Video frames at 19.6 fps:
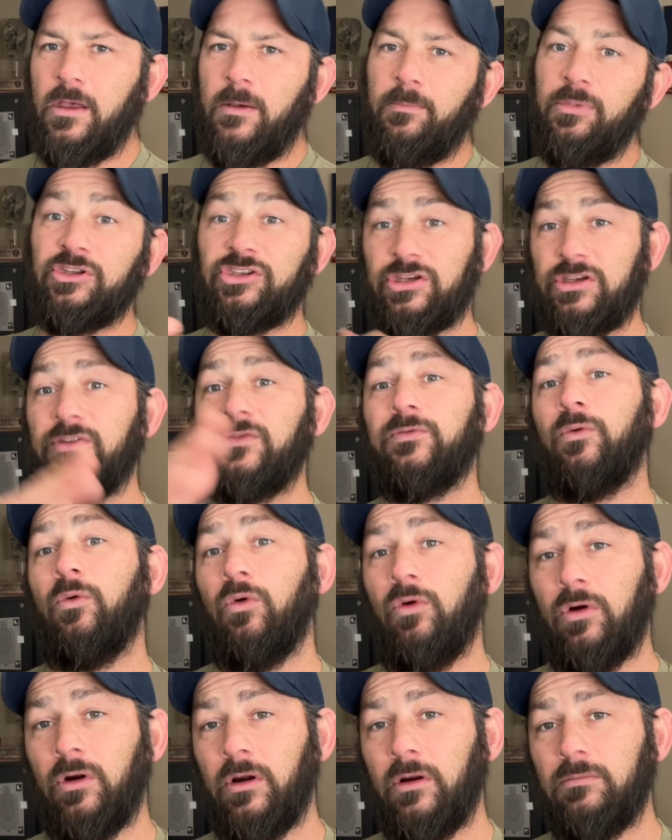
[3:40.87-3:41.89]
But just
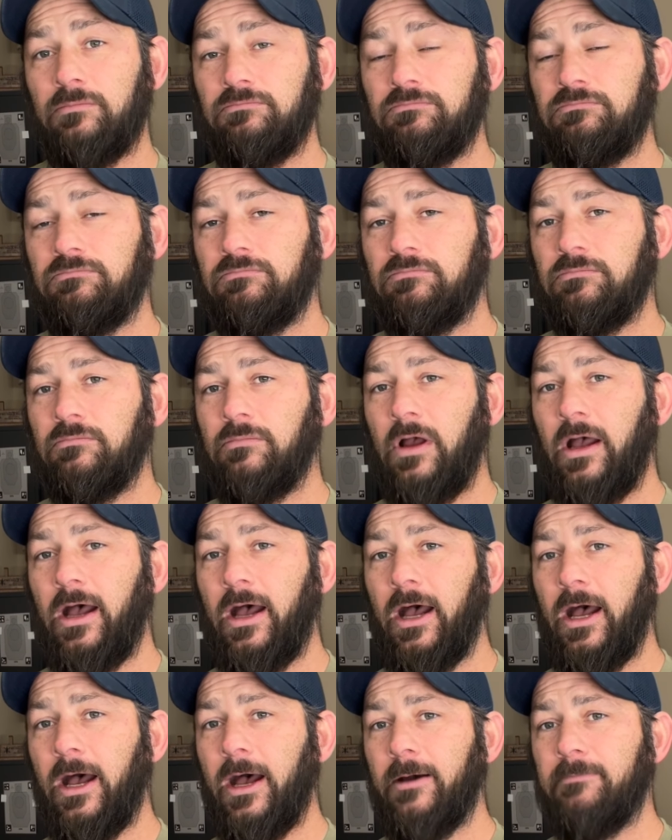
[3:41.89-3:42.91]
for
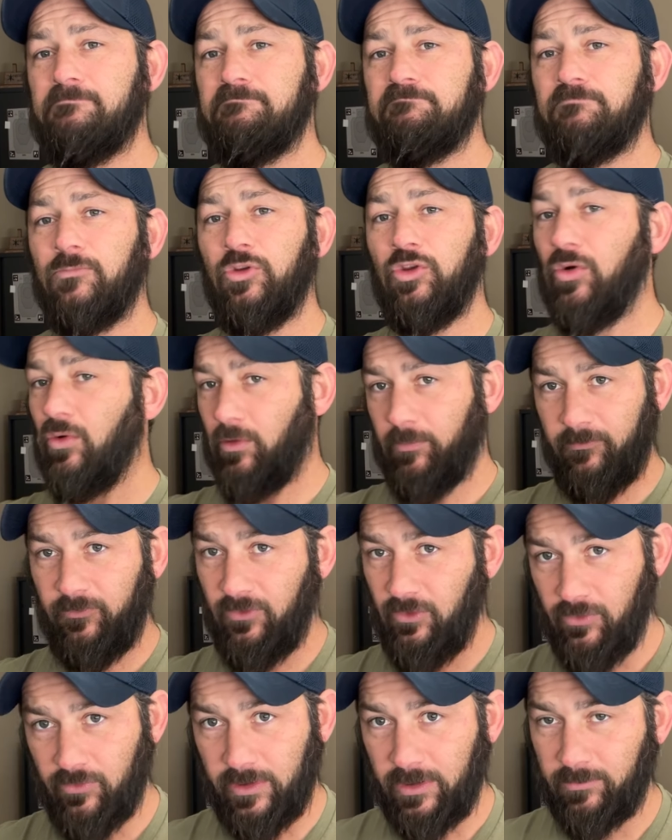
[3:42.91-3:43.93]
your
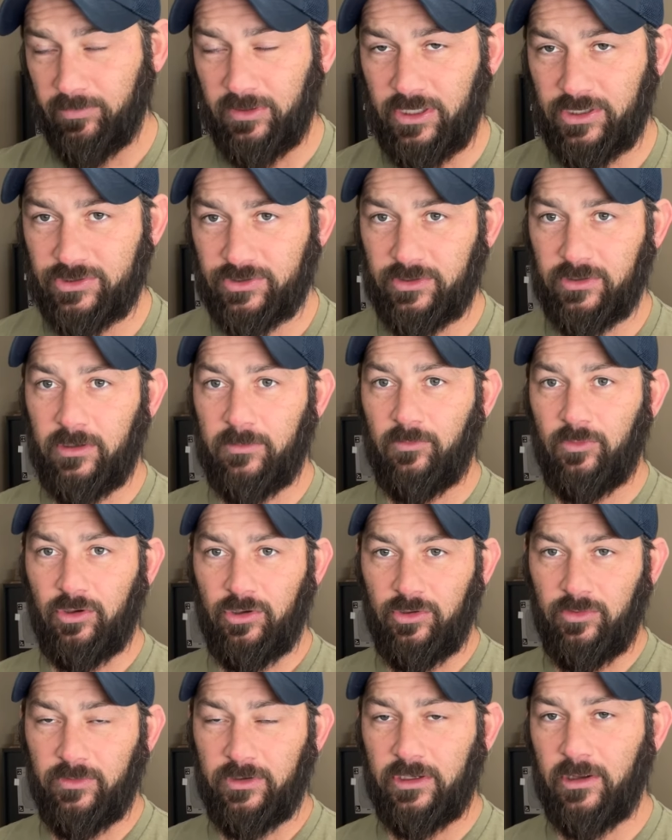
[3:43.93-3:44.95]
viewing pleasure, I'm going to
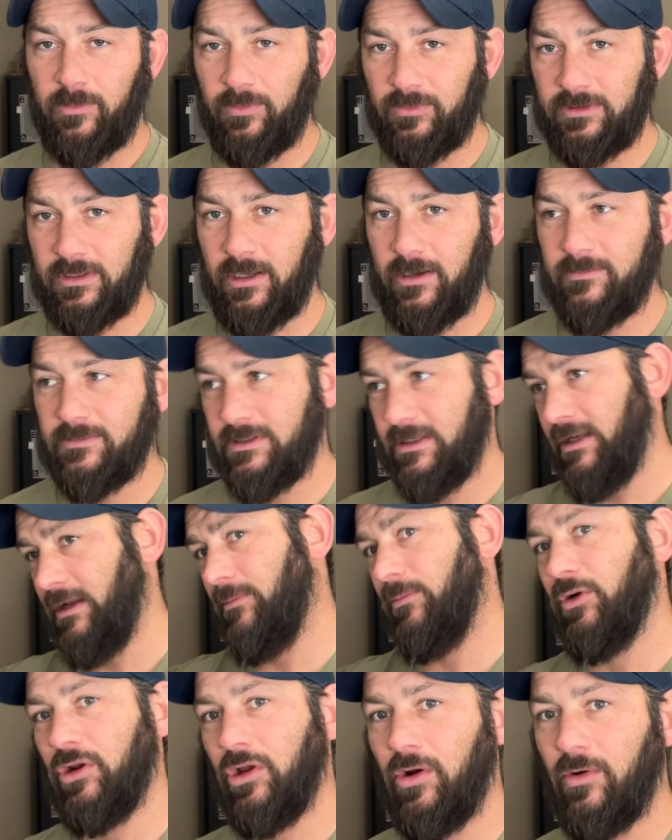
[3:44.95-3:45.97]
do it a couple times, and then
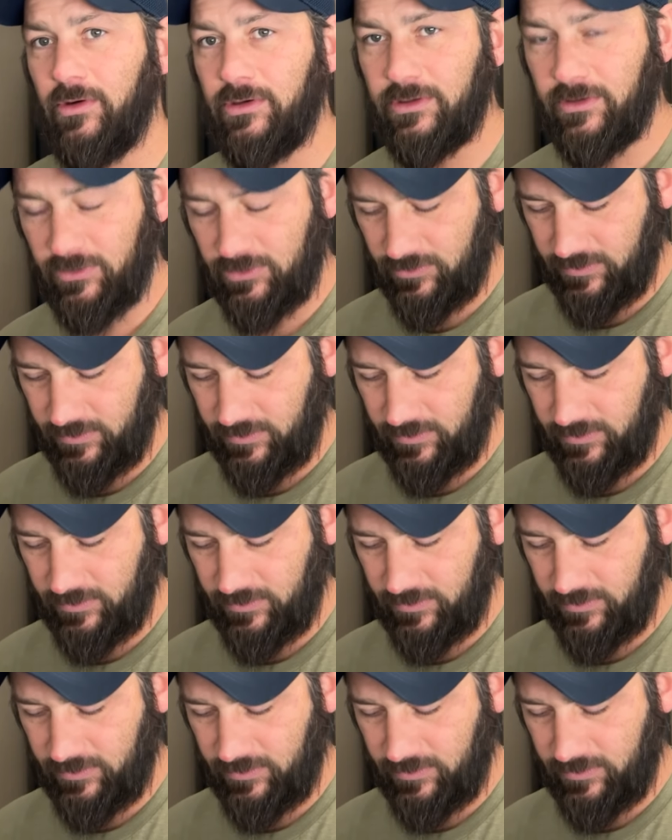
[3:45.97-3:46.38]
I'm going to go into the